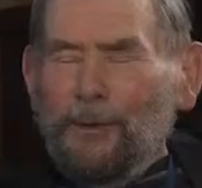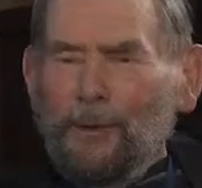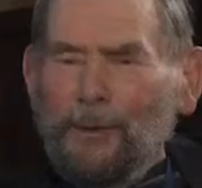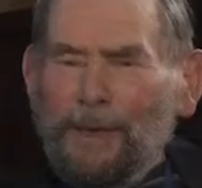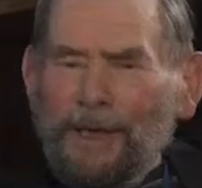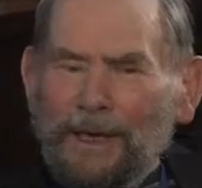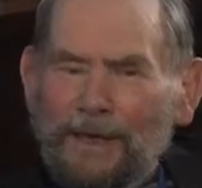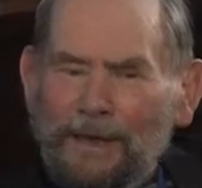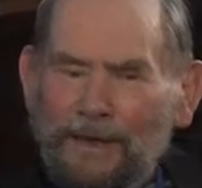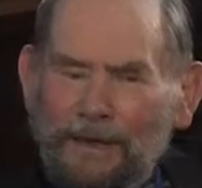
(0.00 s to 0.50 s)

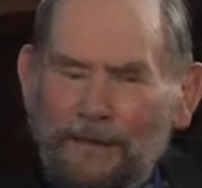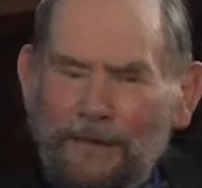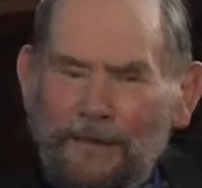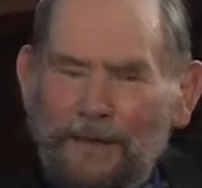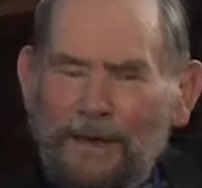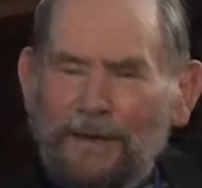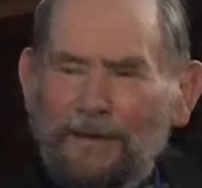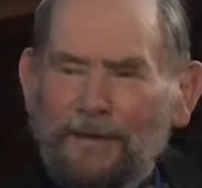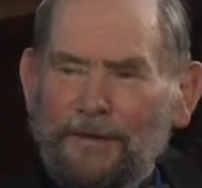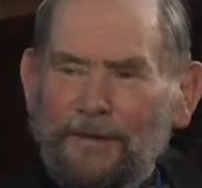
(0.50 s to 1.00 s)
we had to
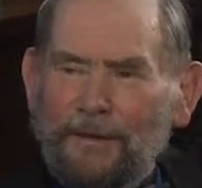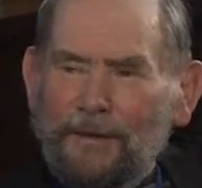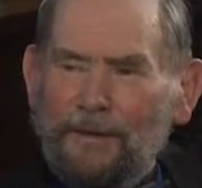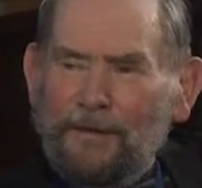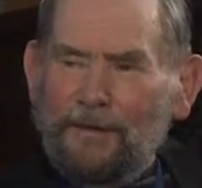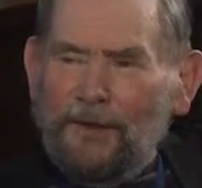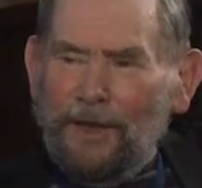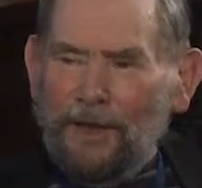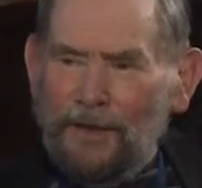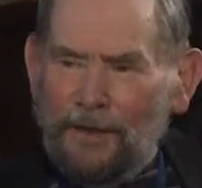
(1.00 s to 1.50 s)
face the
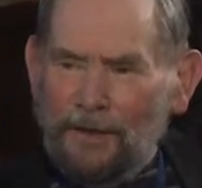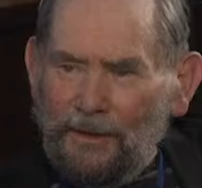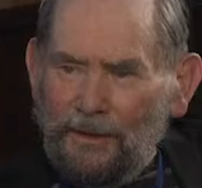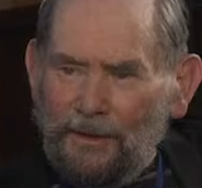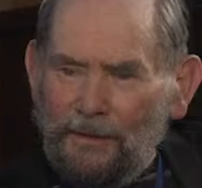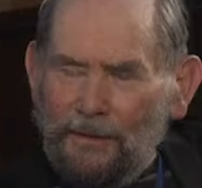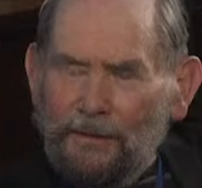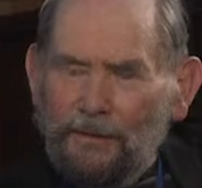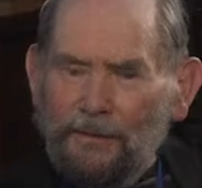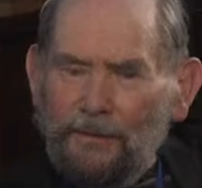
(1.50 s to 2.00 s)

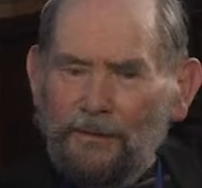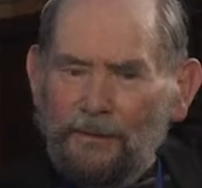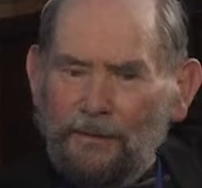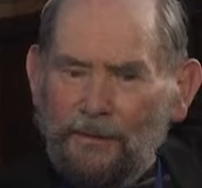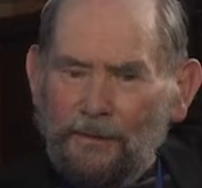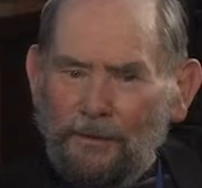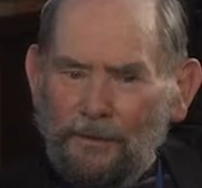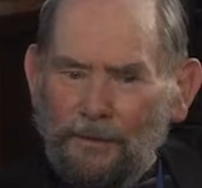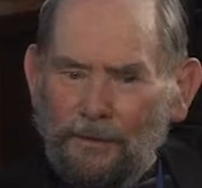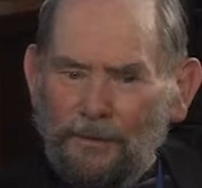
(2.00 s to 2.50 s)
challenge
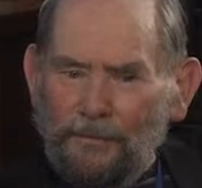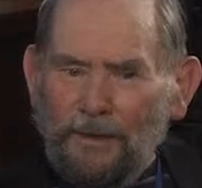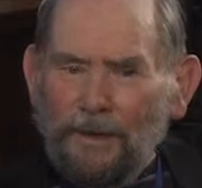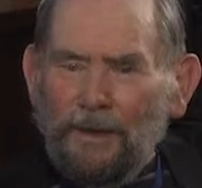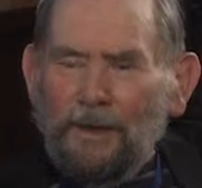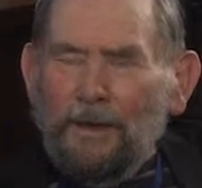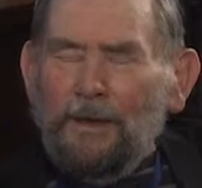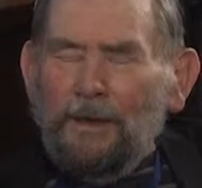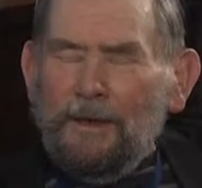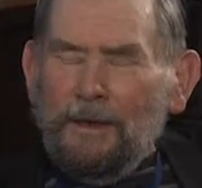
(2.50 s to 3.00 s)
of
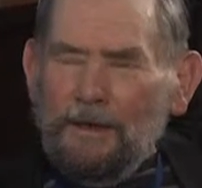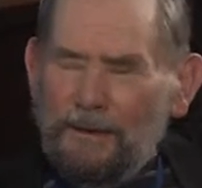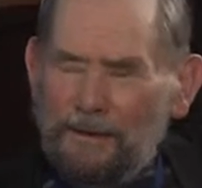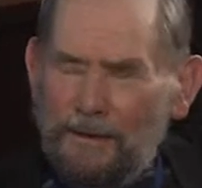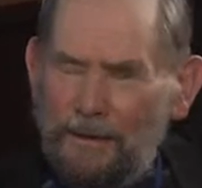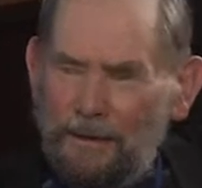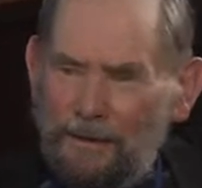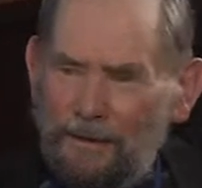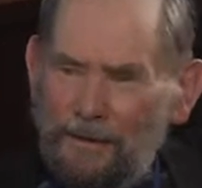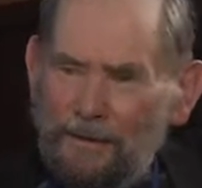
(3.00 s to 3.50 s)

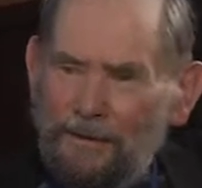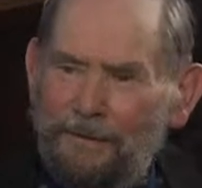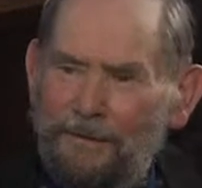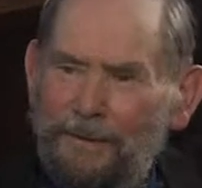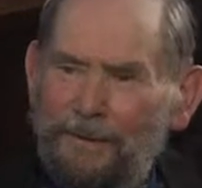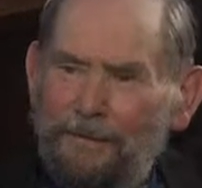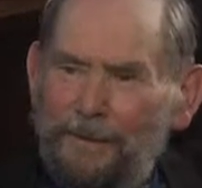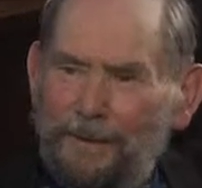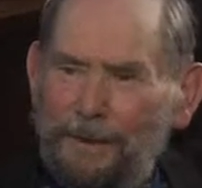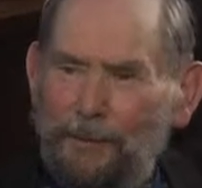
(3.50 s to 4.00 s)
taking
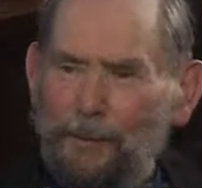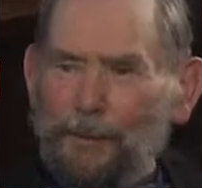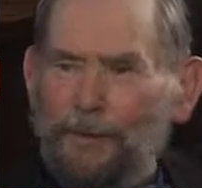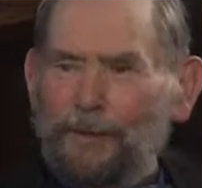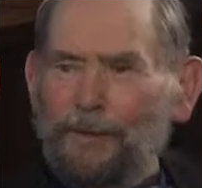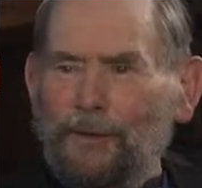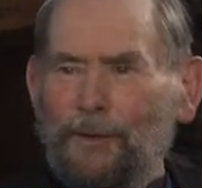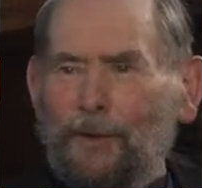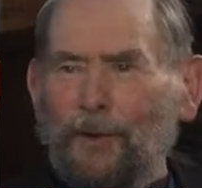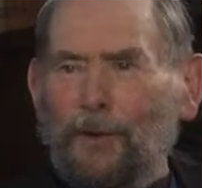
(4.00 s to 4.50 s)
something
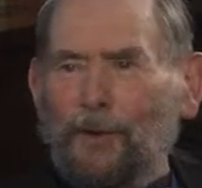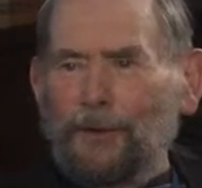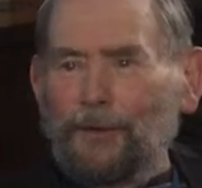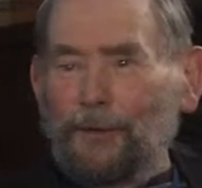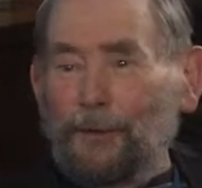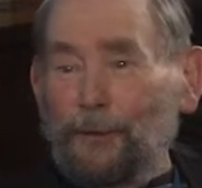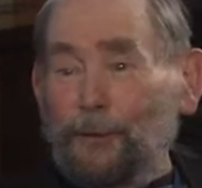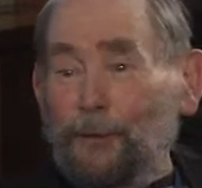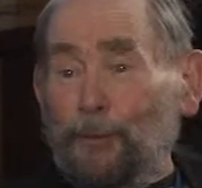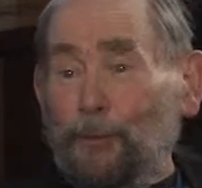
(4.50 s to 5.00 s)
which
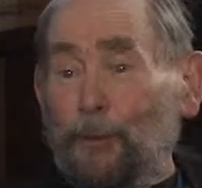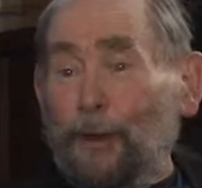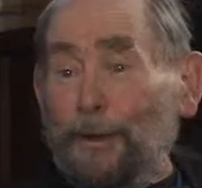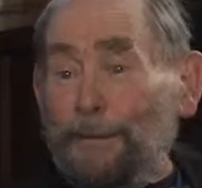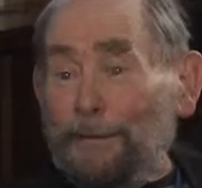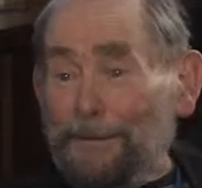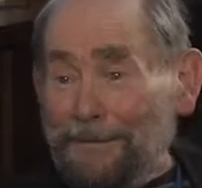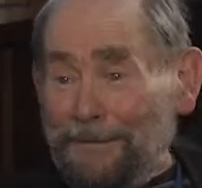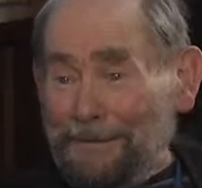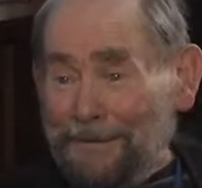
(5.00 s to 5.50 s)
starts as
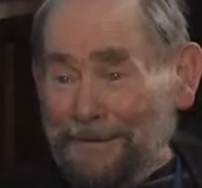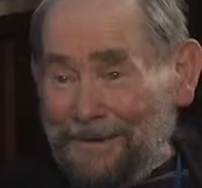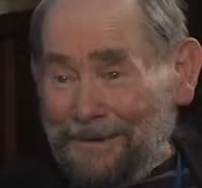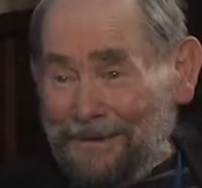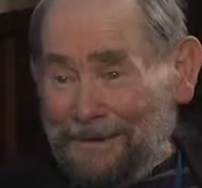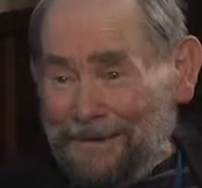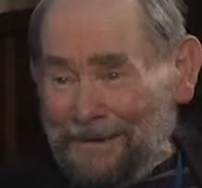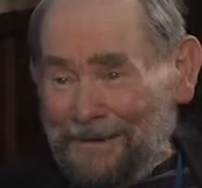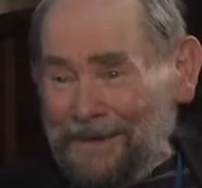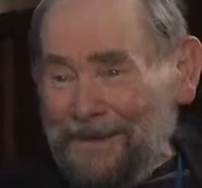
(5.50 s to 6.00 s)
one
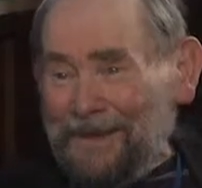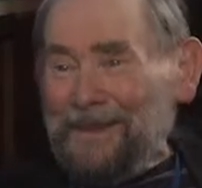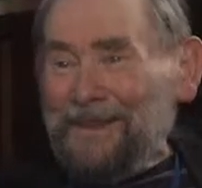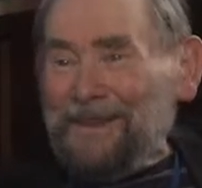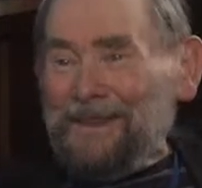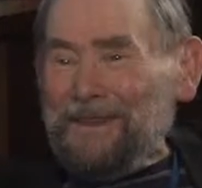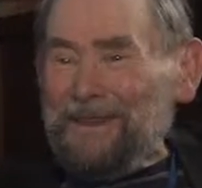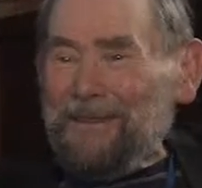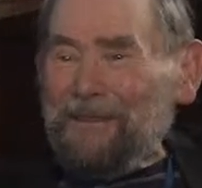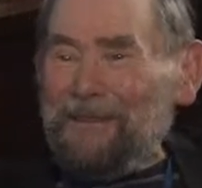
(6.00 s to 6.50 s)
cell,
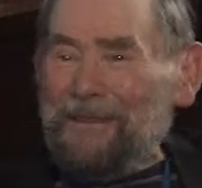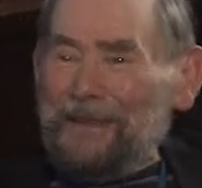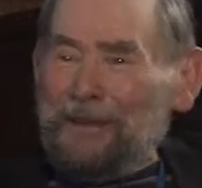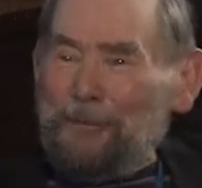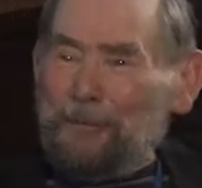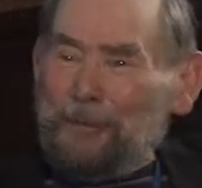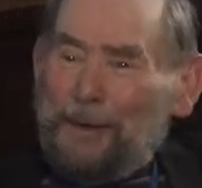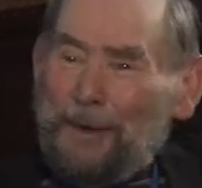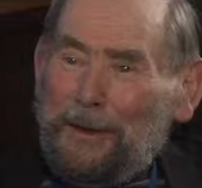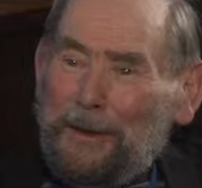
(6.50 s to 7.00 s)

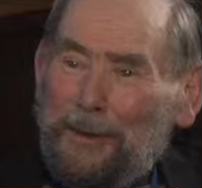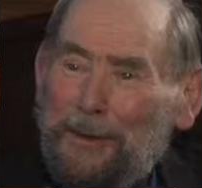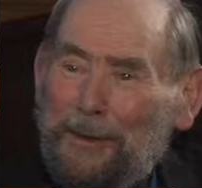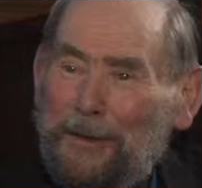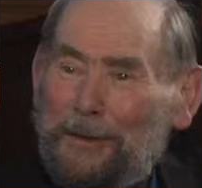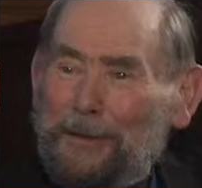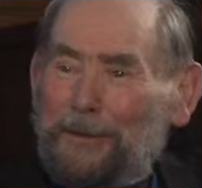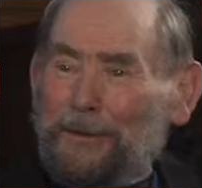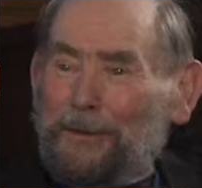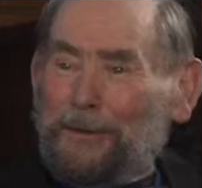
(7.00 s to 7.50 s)
develops a whole
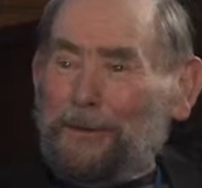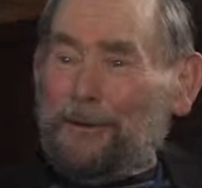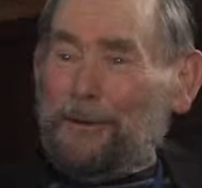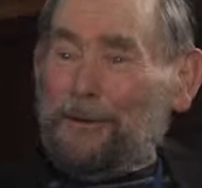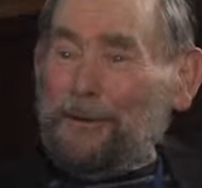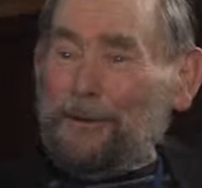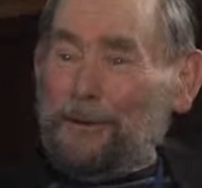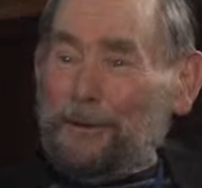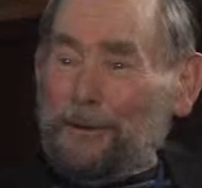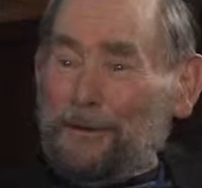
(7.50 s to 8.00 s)
lot of
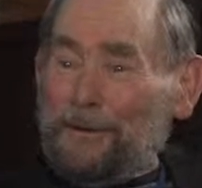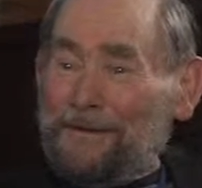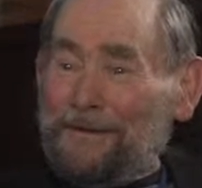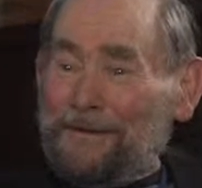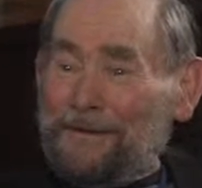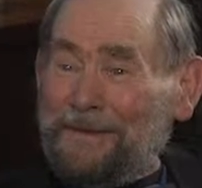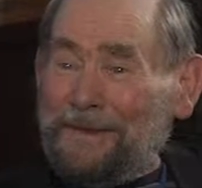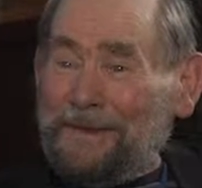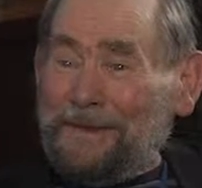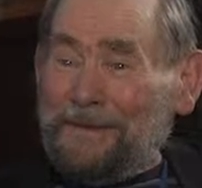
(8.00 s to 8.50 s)
different
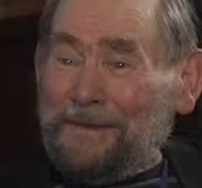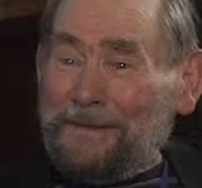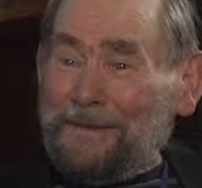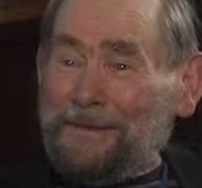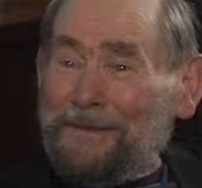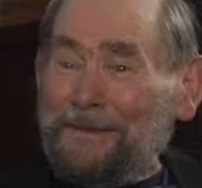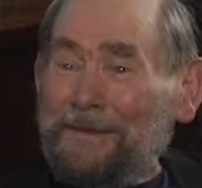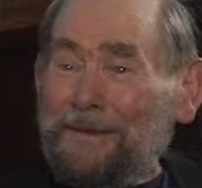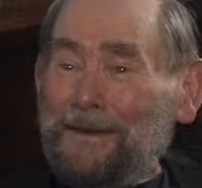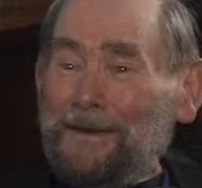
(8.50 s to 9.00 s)

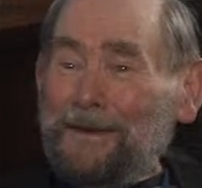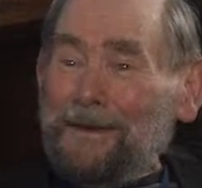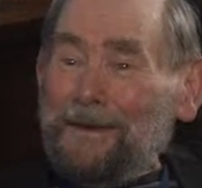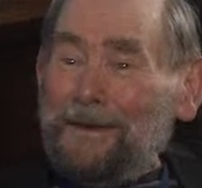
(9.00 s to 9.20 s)
cells,